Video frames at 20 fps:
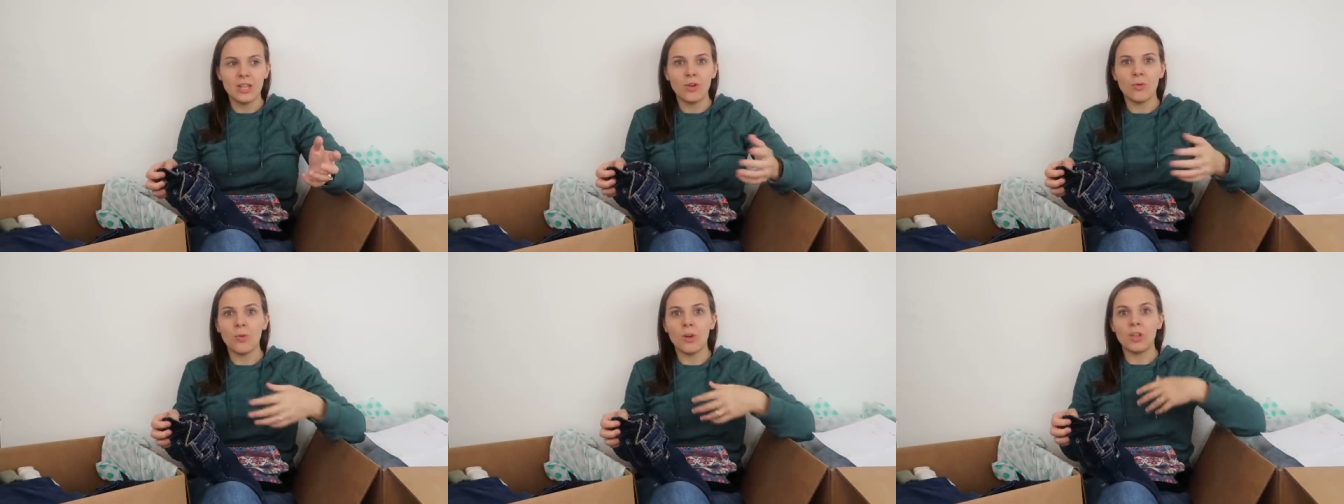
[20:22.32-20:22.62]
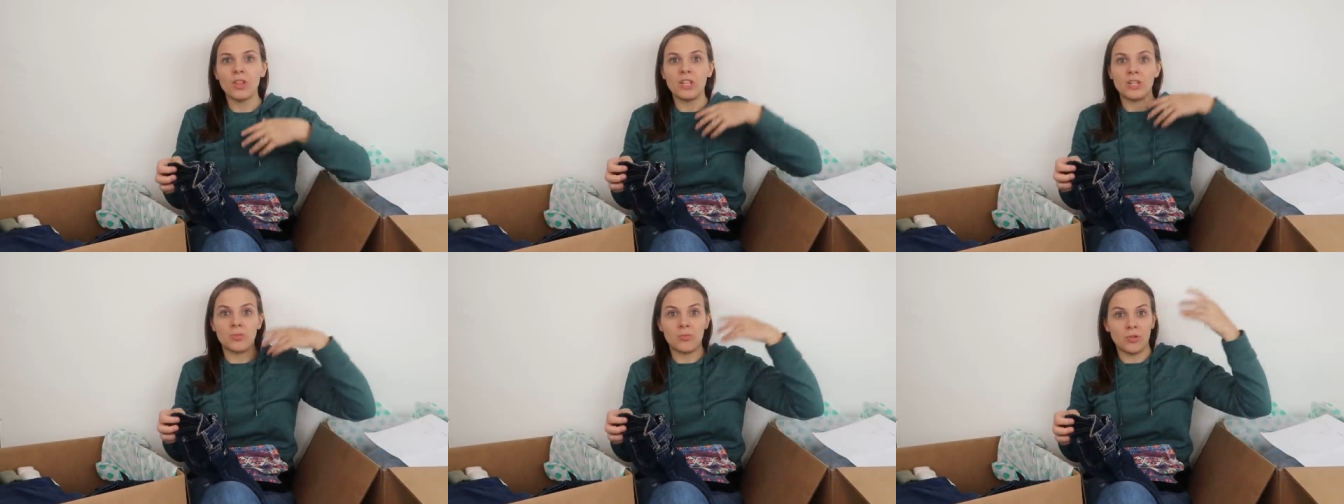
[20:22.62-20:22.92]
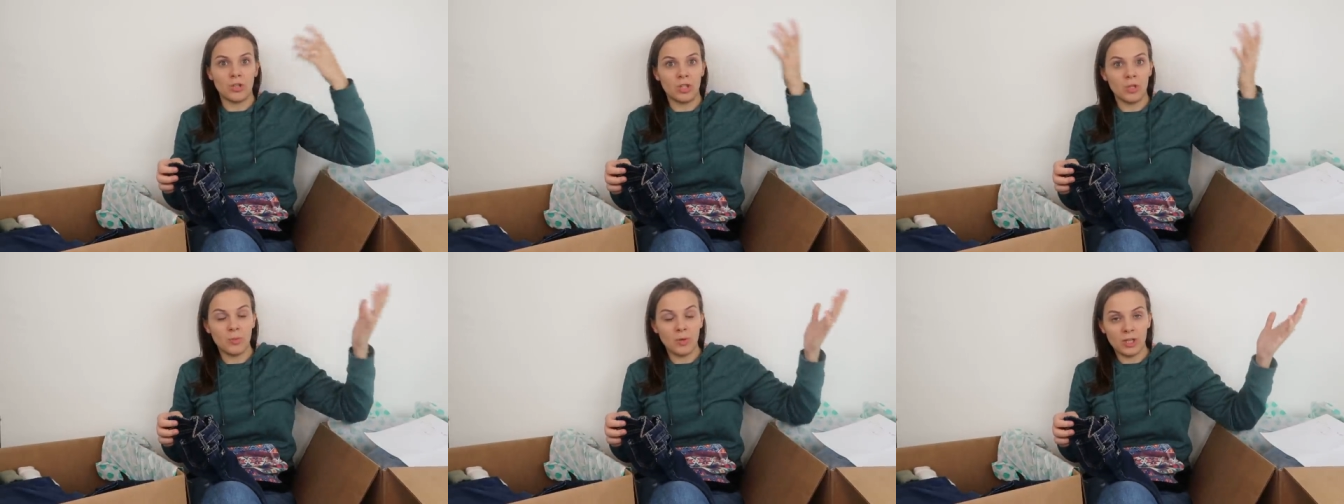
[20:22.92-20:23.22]
the one that's
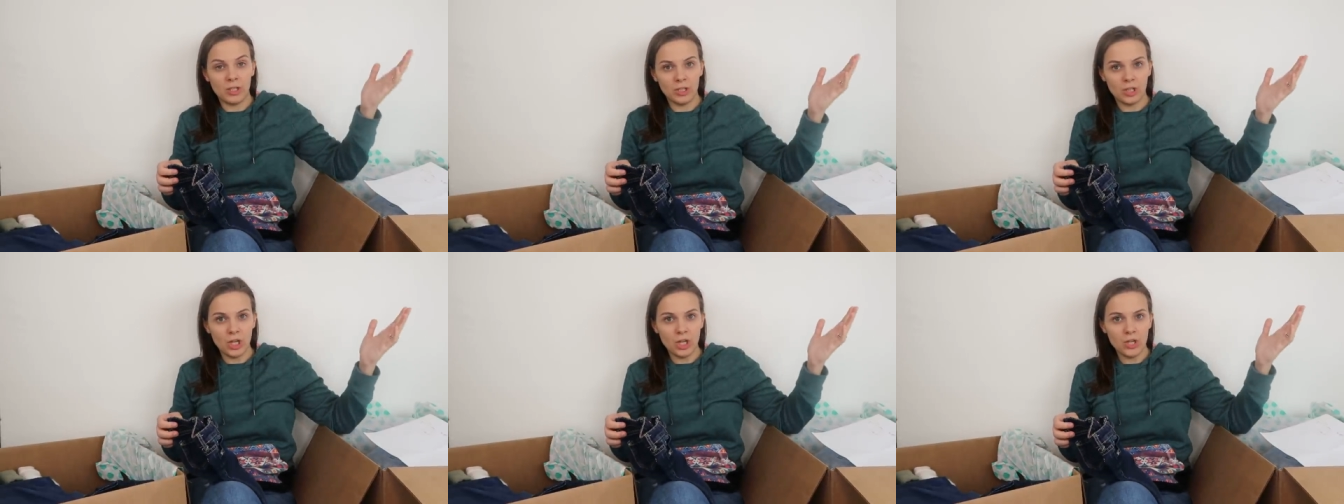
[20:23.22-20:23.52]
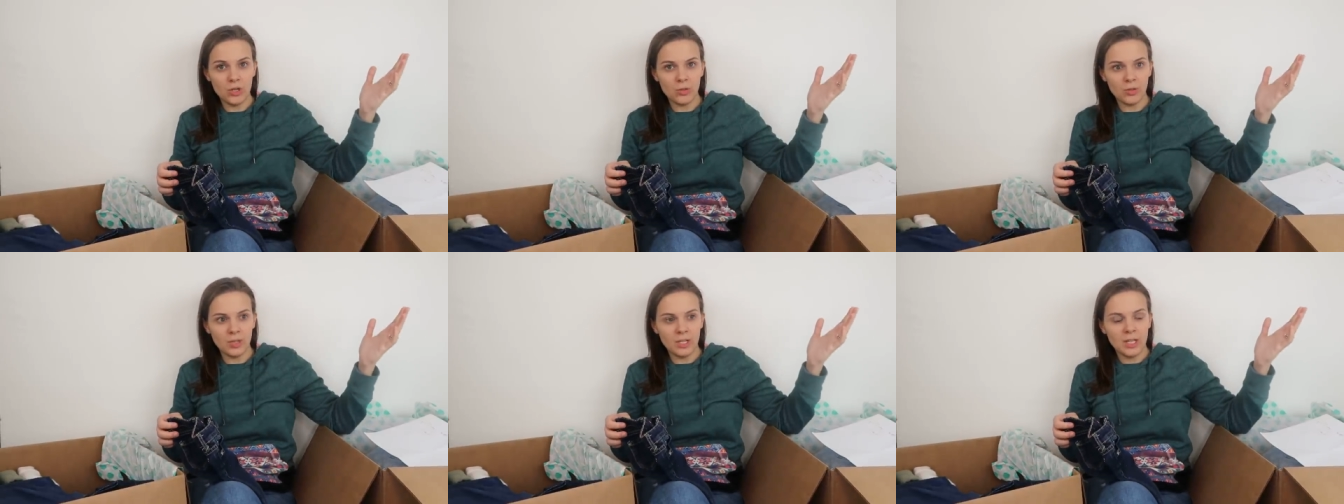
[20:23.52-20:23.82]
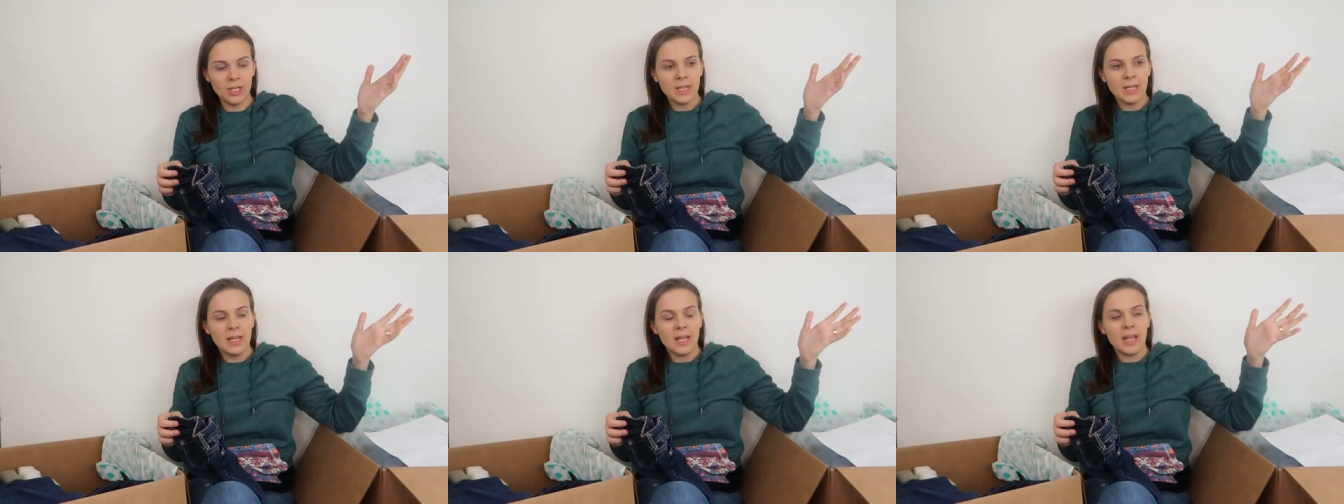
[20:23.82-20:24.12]
really well
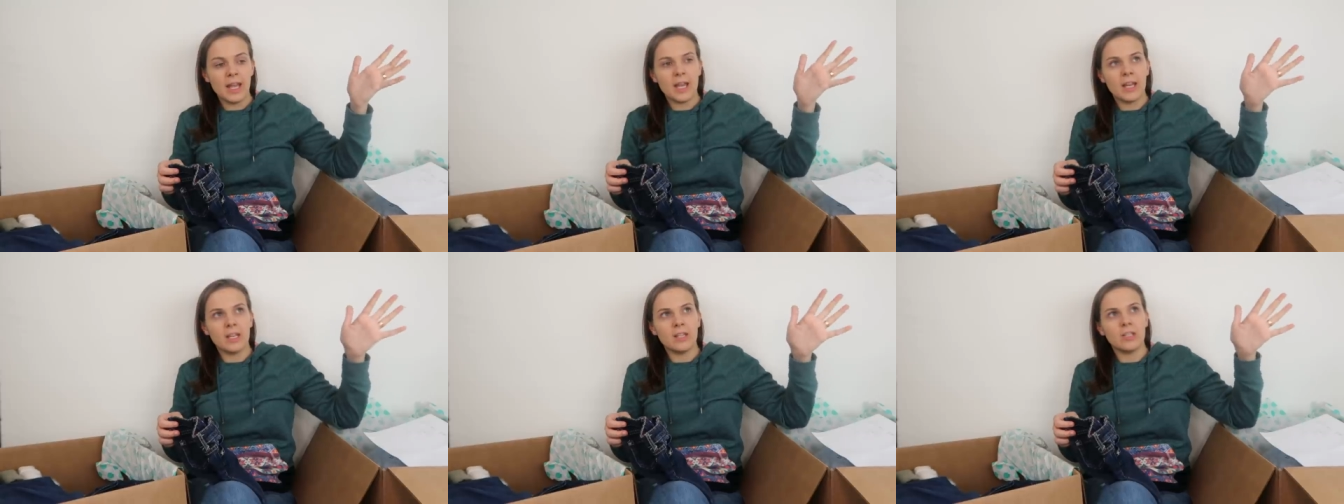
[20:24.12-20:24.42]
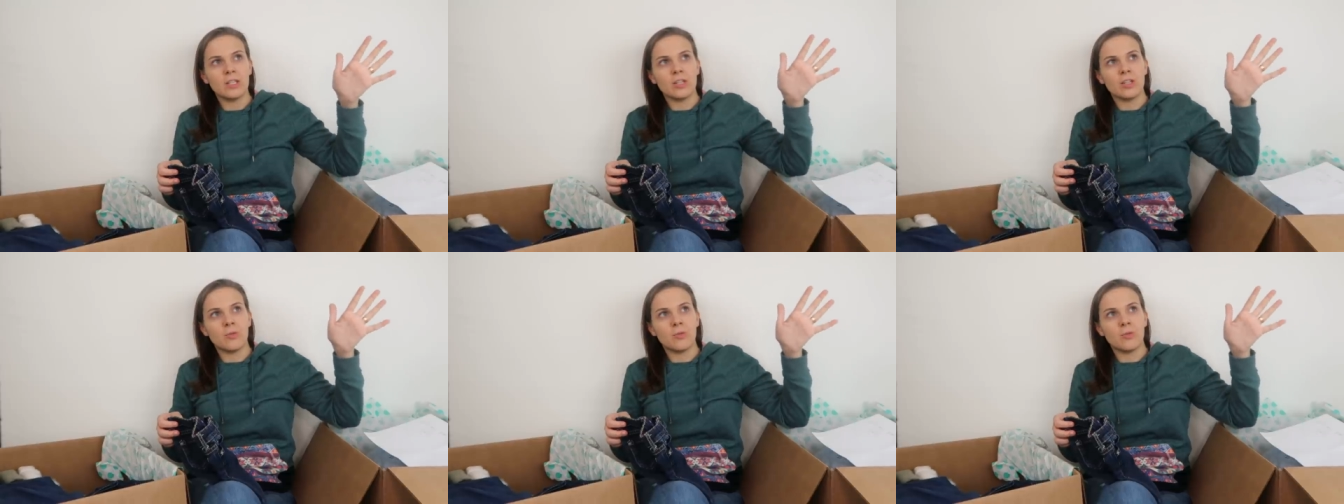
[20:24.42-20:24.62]
known and